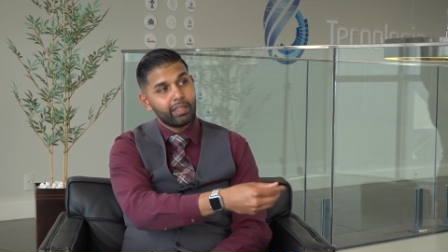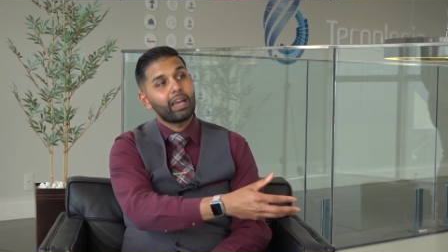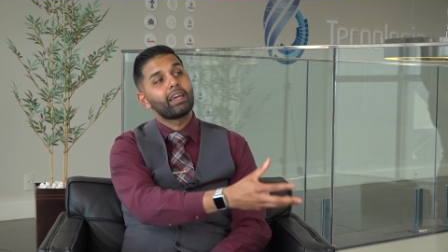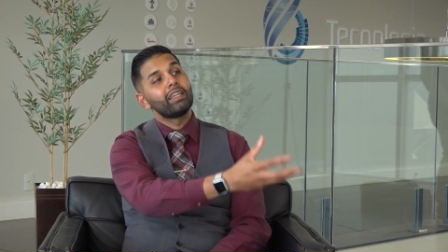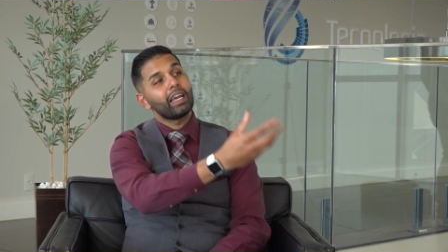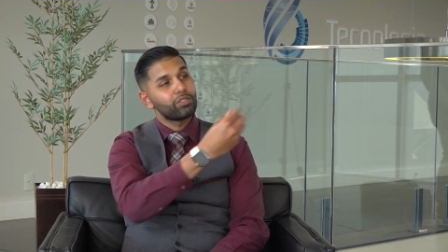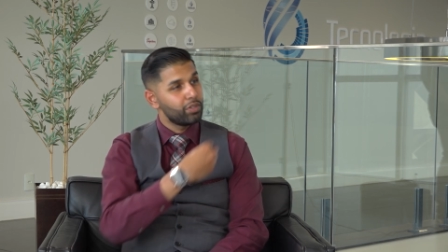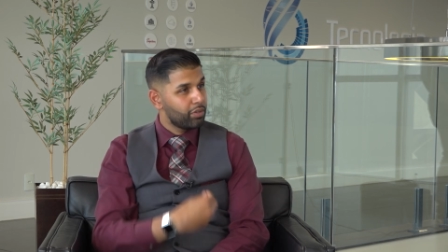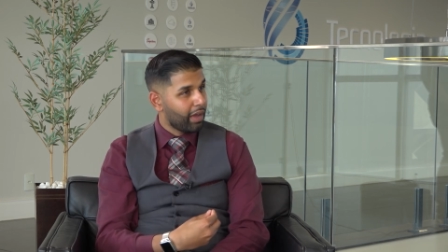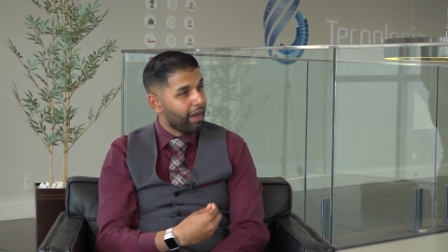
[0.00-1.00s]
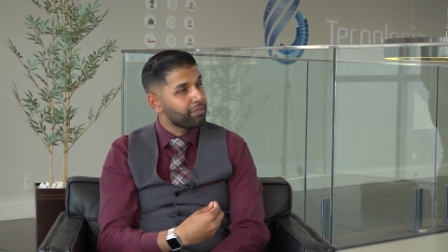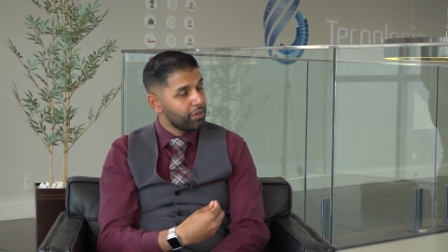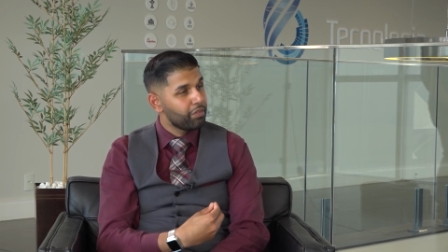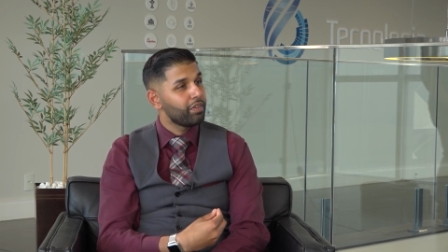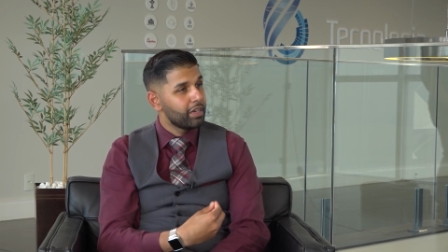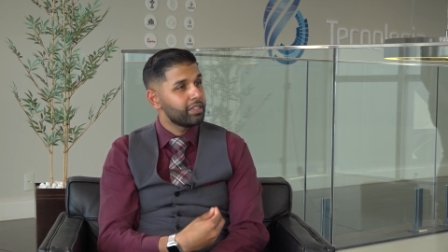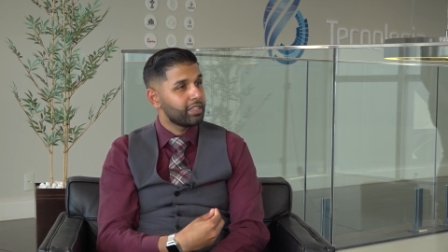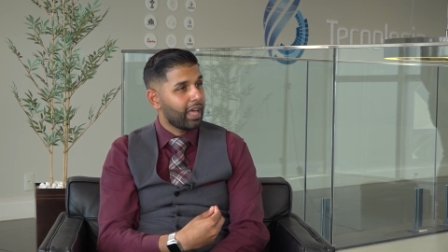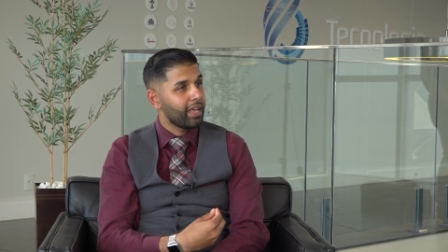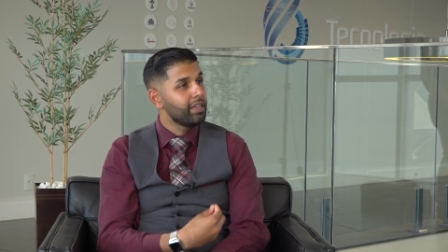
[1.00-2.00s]
that connects with you after you finish
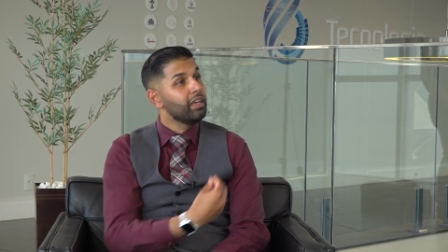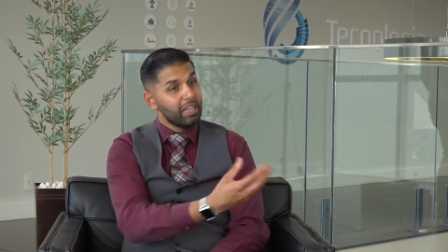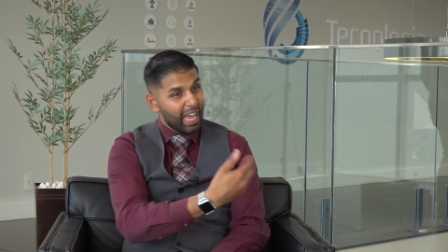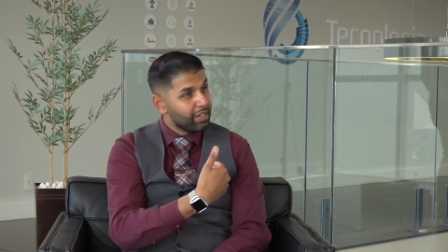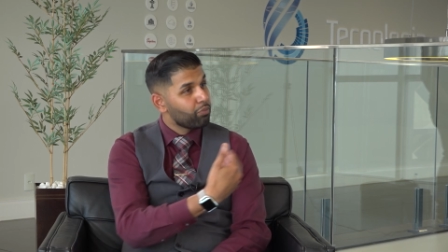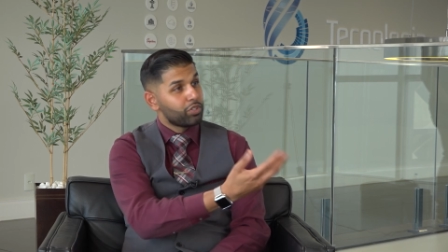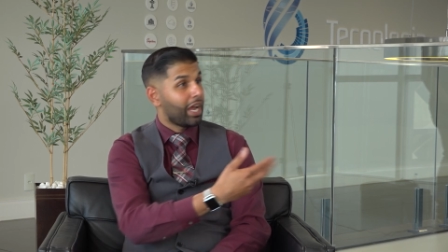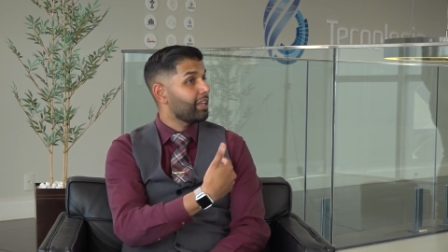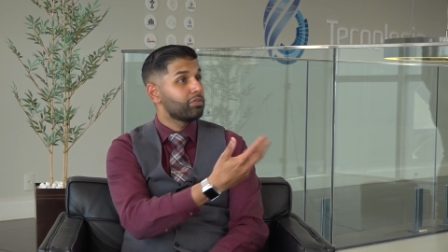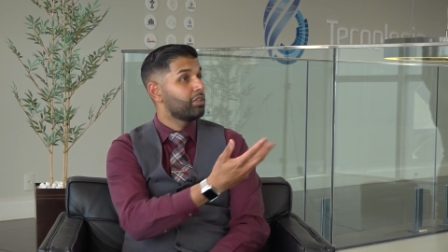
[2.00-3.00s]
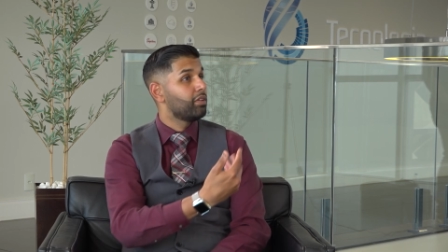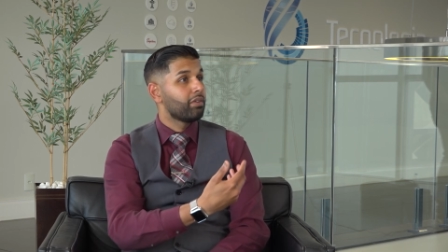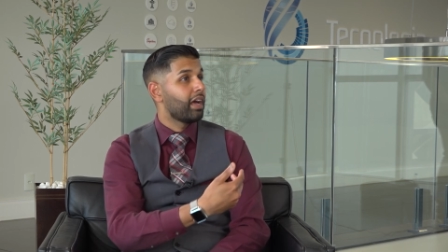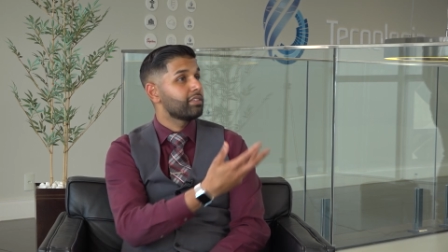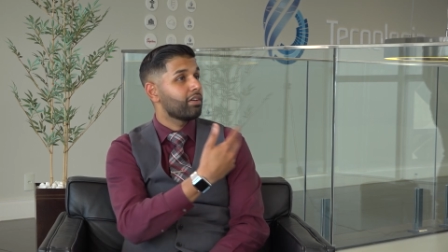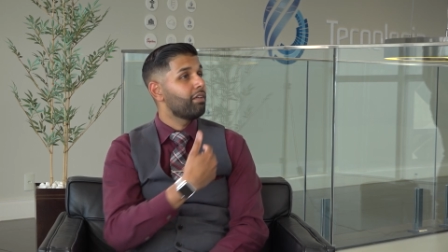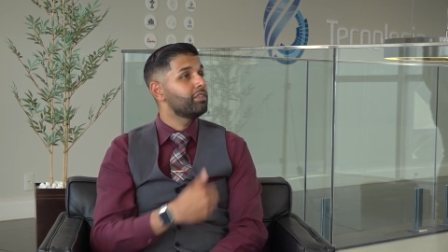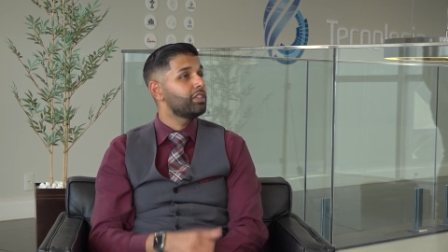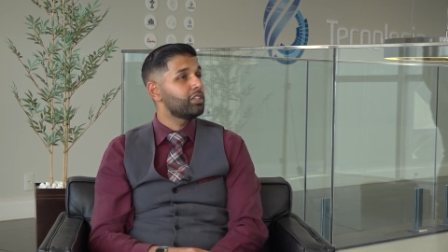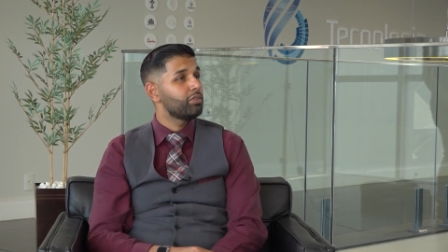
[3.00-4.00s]
that and chats with you, has a
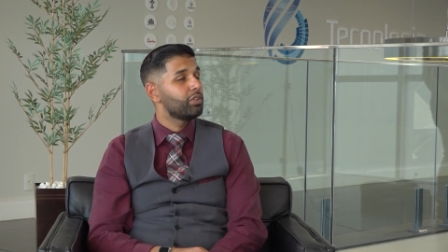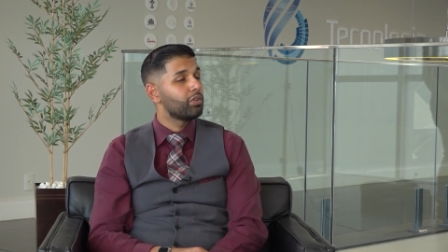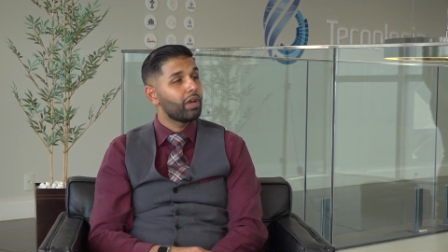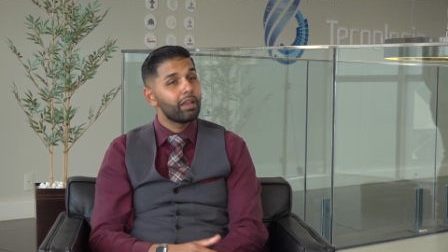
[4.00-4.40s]
conversation with you, mm-hmm.